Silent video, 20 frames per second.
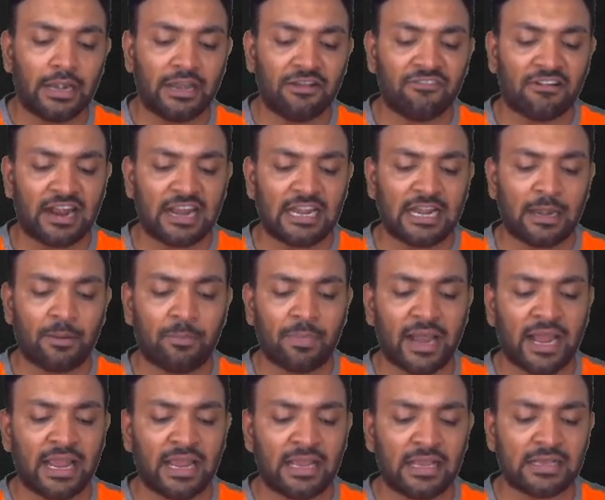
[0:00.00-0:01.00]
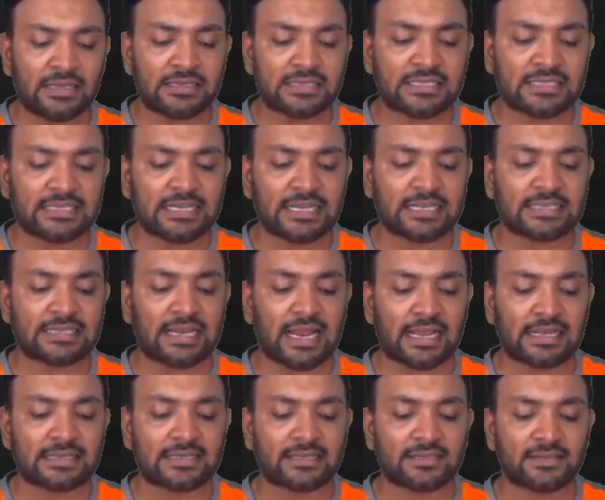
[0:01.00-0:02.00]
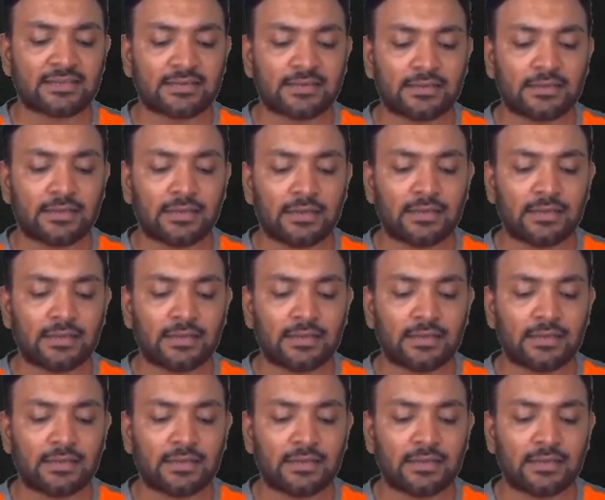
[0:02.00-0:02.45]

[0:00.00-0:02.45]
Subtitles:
divided by 6 lakhs.